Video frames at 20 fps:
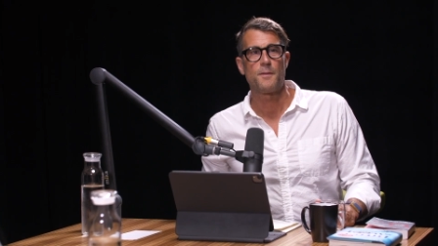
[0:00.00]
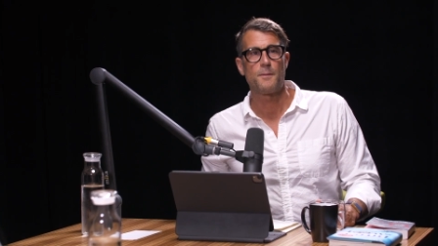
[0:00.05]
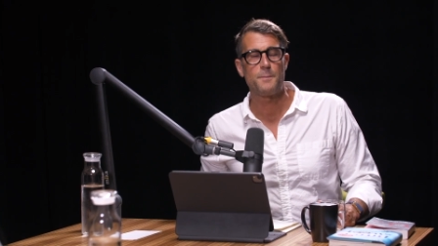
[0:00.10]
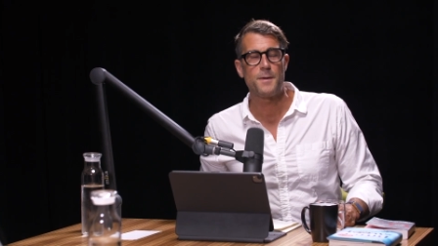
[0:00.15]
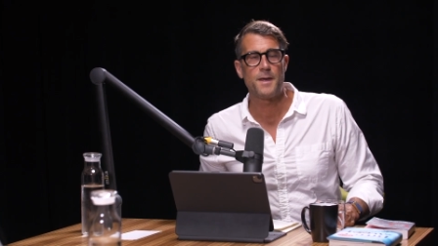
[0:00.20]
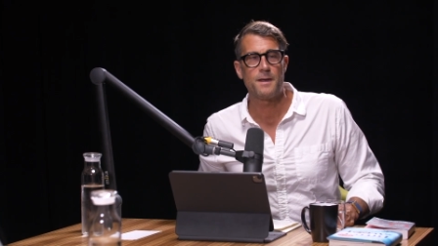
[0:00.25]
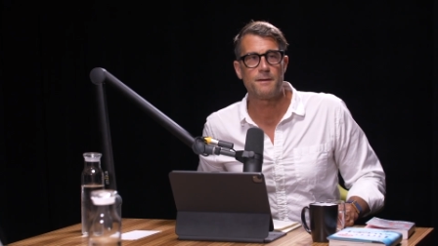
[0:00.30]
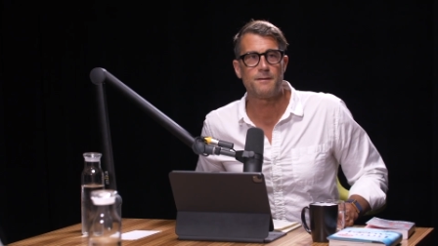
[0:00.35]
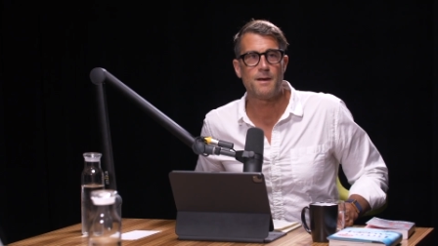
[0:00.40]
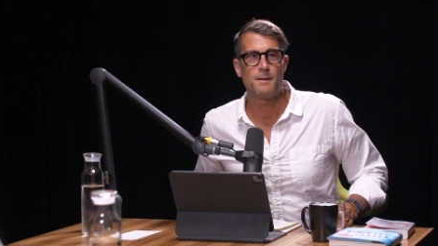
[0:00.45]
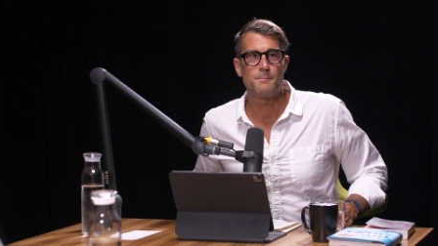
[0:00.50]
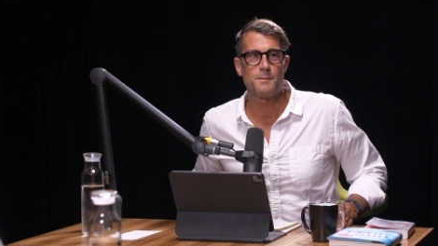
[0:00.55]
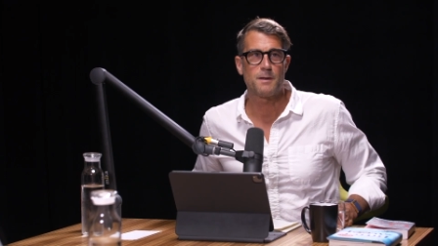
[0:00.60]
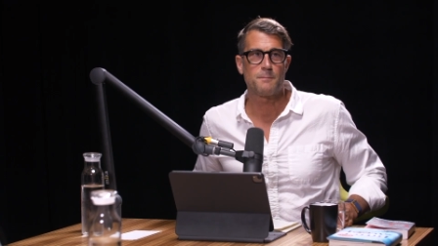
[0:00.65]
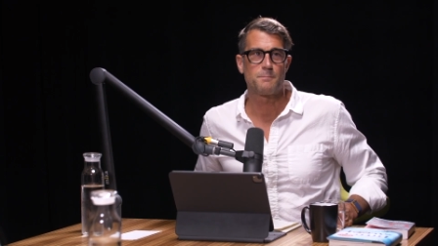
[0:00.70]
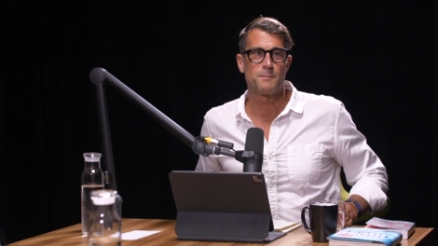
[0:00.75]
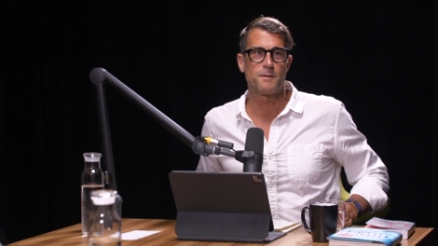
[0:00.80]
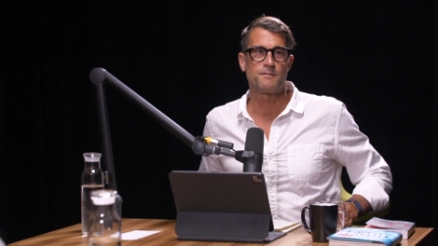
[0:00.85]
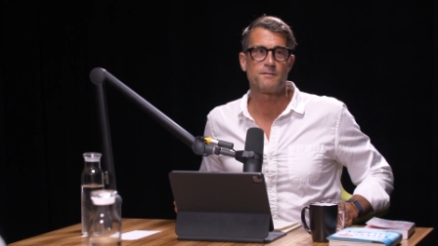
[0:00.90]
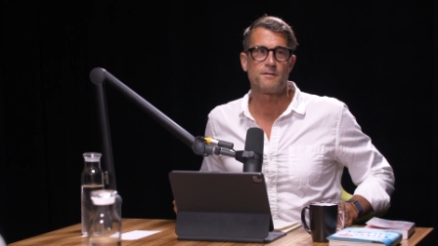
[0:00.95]
the
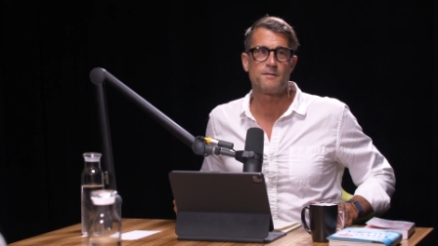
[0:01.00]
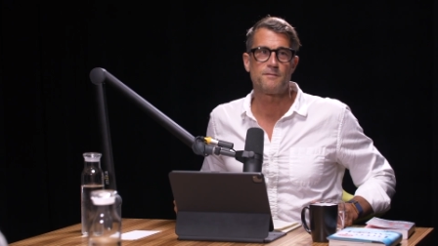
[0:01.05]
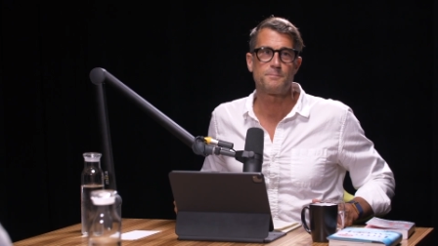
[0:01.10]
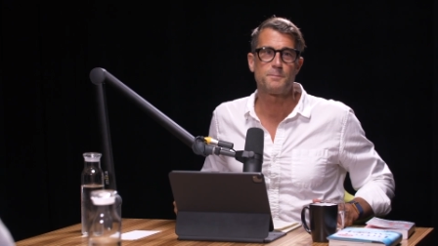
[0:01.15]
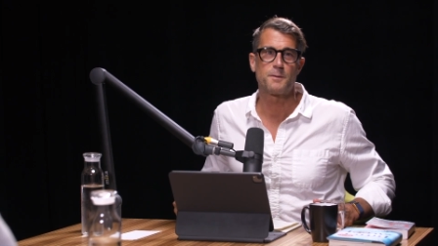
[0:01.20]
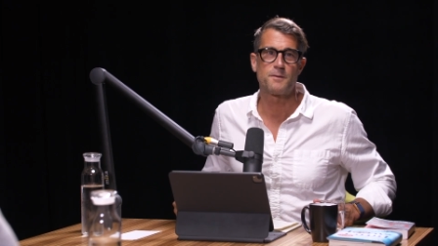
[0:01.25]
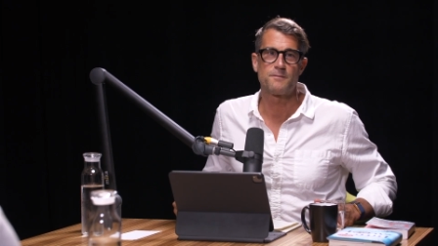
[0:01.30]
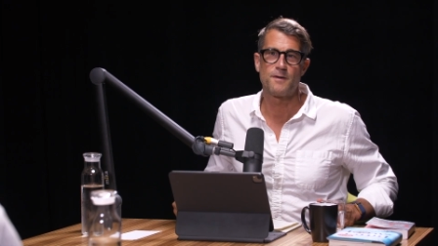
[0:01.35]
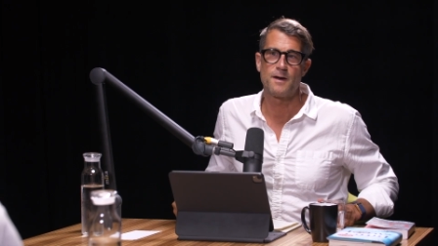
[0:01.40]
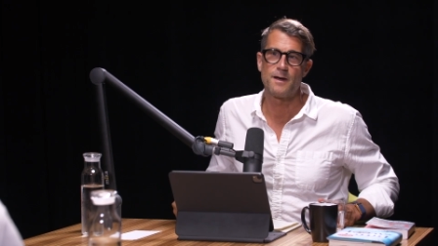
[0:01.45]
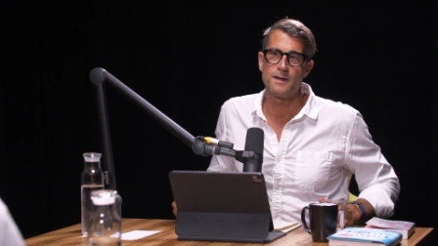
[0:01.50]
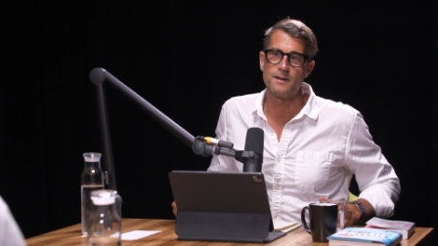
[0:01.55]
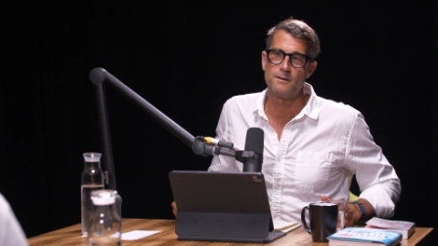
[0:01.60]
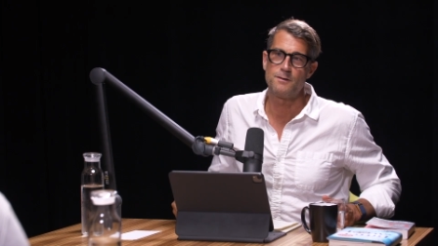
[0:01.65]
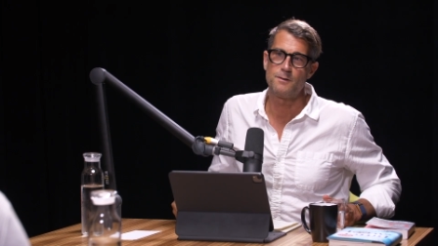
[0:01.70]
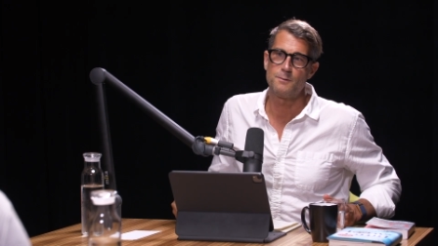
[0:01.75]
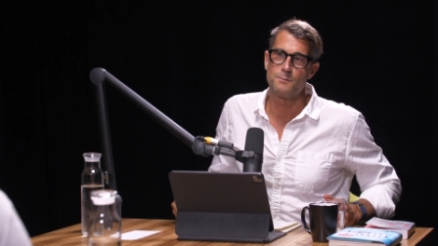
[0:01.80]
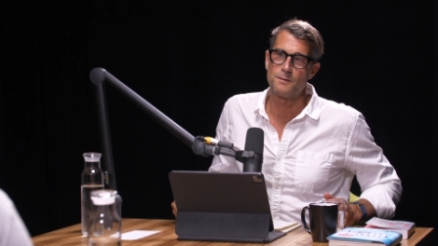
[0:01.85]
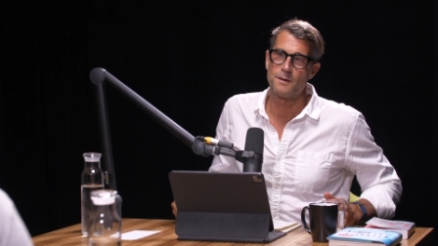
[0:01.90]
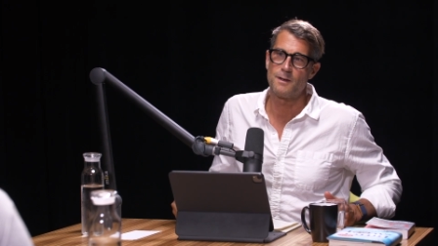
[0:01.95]
pandemic must have
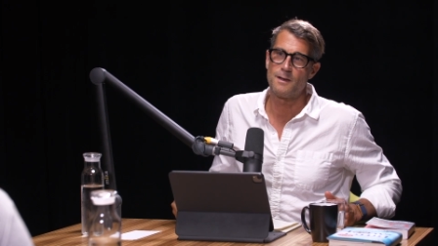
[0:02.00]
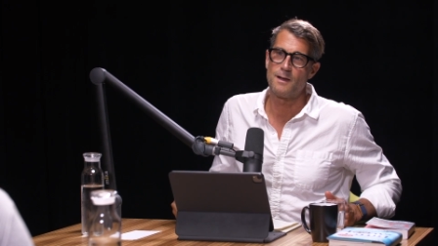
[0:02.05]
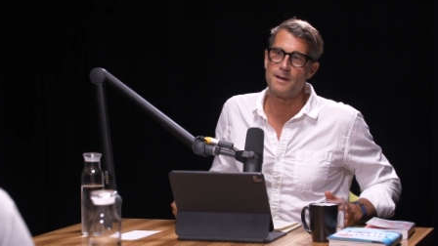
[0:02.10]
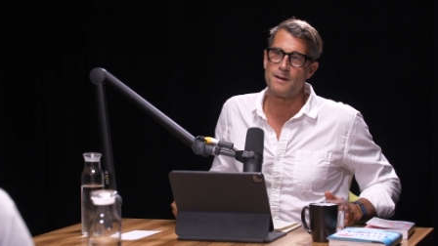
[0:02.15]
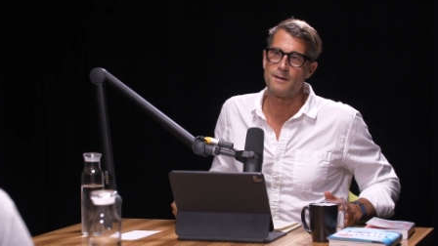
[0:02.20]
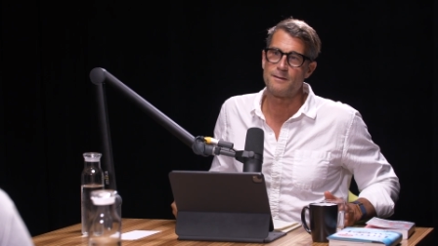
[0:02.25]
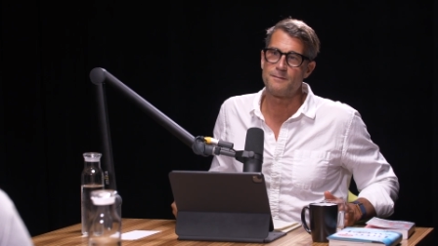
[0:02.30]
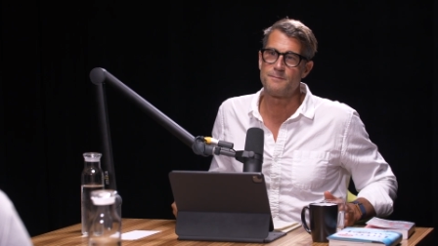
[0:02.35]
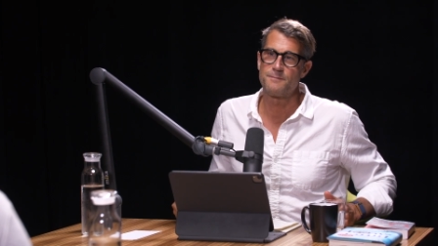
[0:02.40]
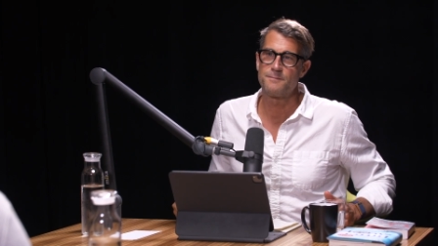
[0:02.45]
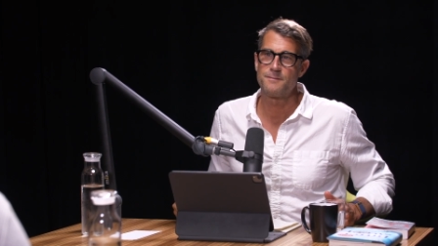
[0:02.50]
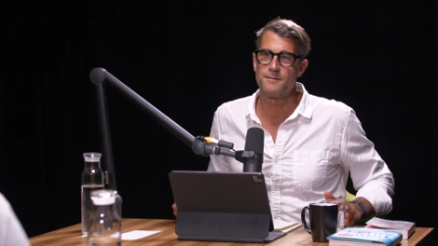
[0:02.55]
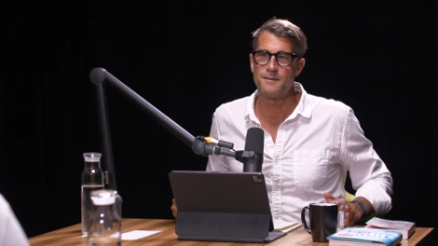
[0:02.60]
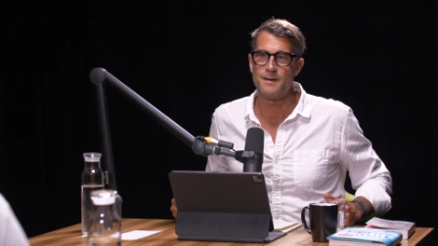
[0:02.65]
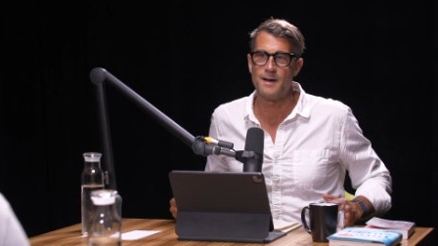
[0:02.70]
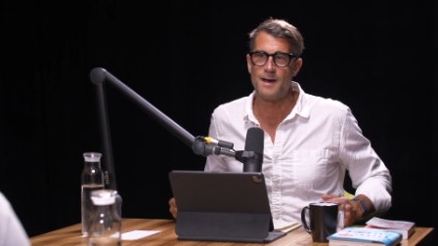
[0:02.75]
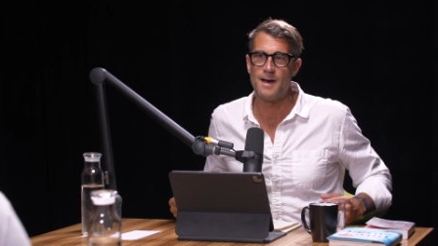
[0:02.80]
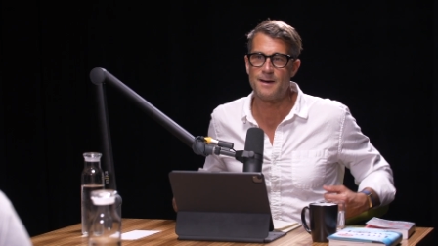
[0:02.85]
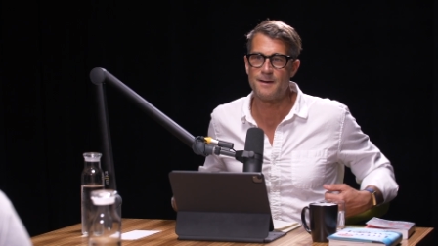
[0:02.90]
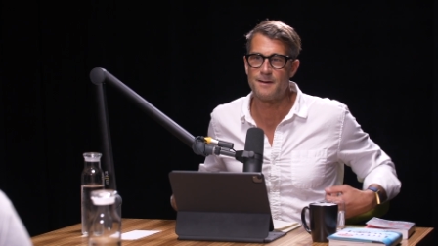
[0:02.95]
provided you with a lot of
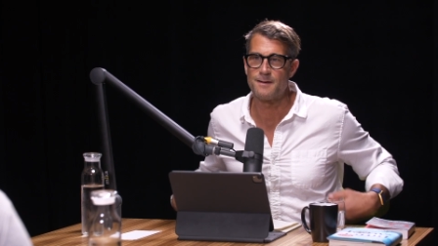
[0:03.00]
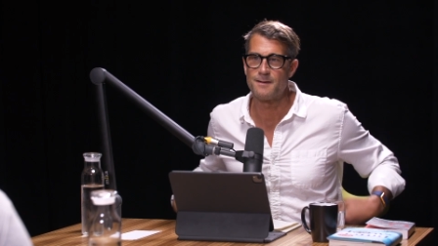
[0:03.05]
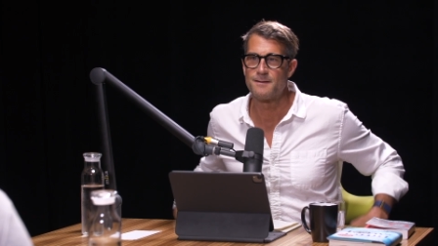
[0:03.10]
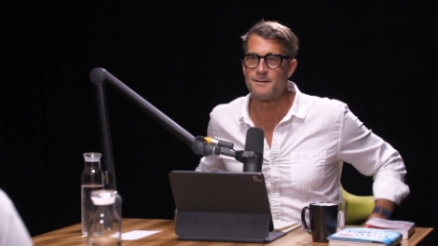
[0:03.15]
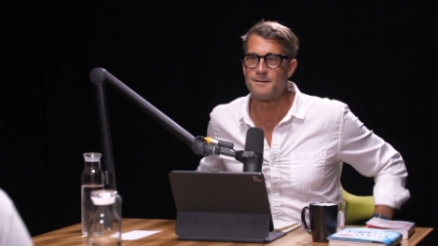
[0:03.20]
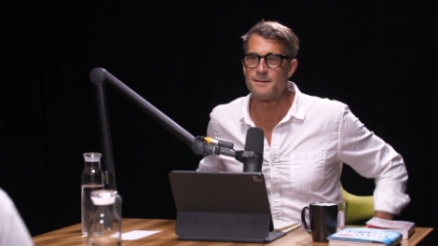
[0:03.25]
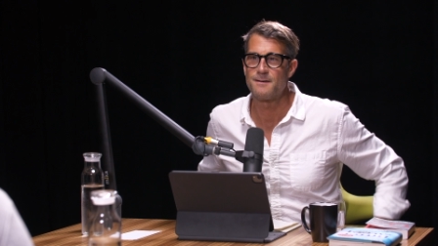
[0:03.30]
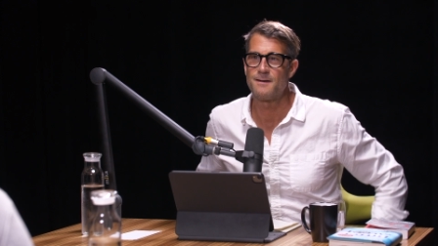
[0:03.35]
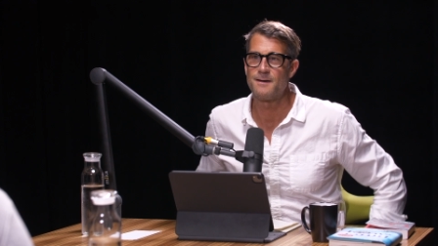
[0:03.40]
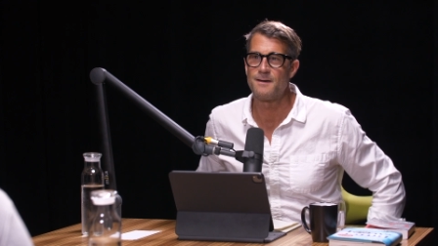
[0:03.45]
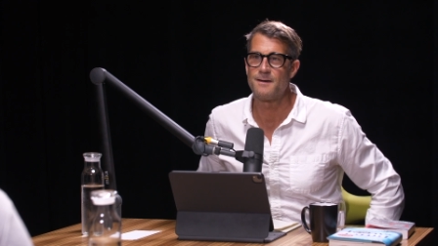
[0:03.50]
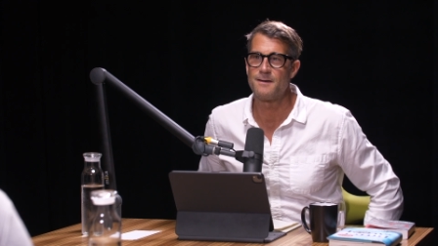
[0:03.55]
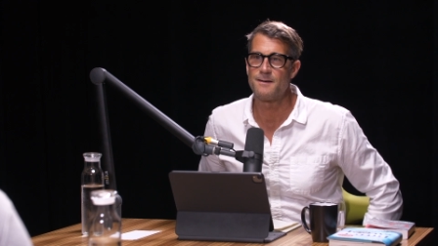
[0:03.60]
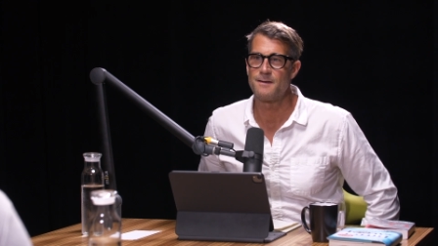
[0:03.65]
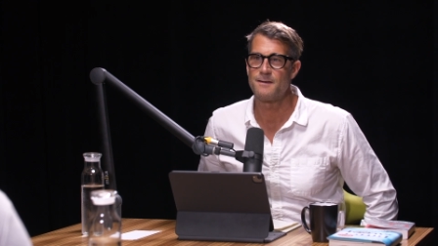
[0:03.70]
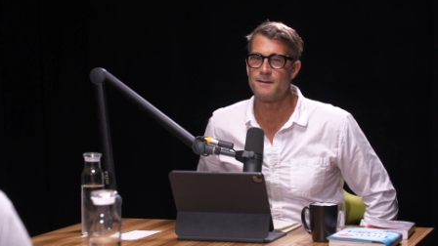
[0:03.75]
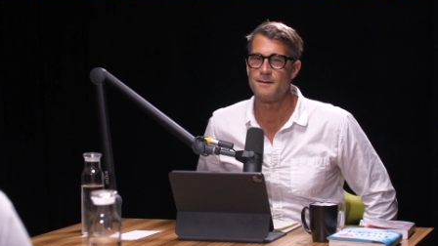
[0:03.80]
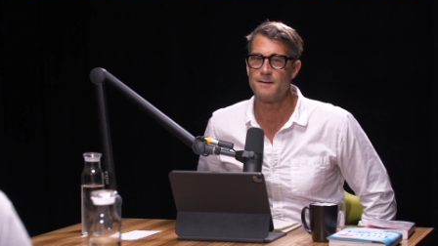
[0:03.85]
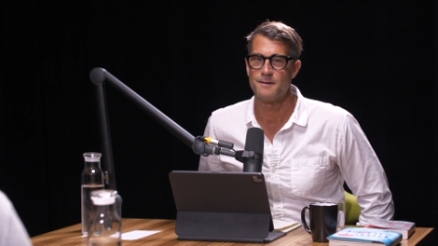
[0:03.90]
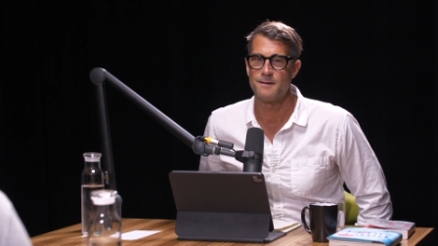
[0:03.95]
data
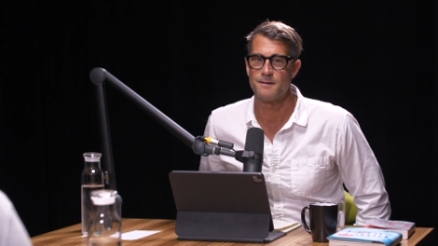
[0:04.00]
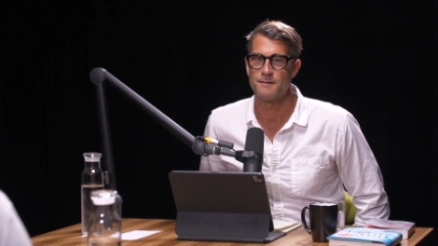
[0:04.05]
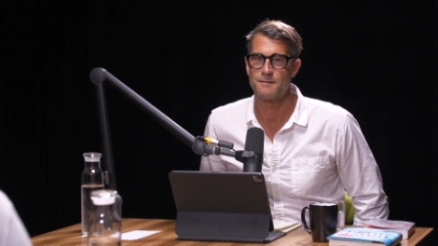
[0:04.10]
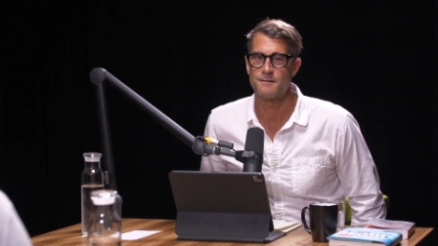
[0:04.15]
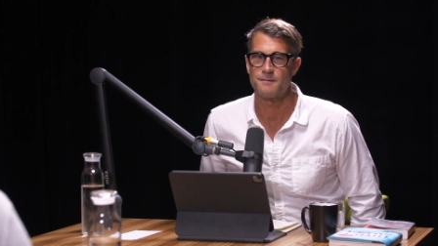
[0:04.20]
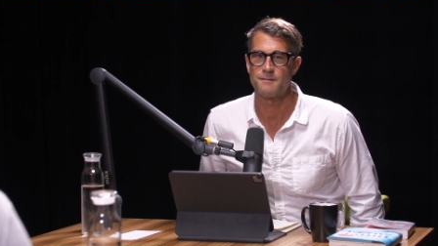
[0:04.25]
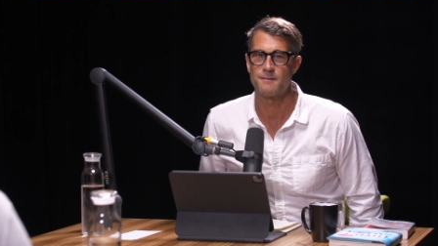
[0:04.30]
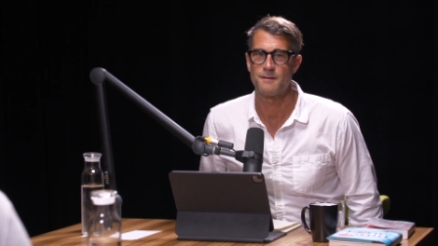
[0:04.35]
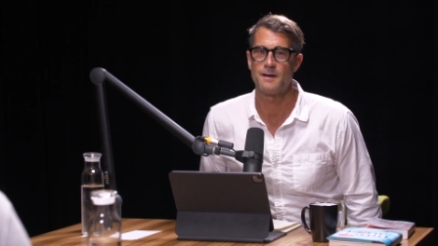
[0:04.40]
on this.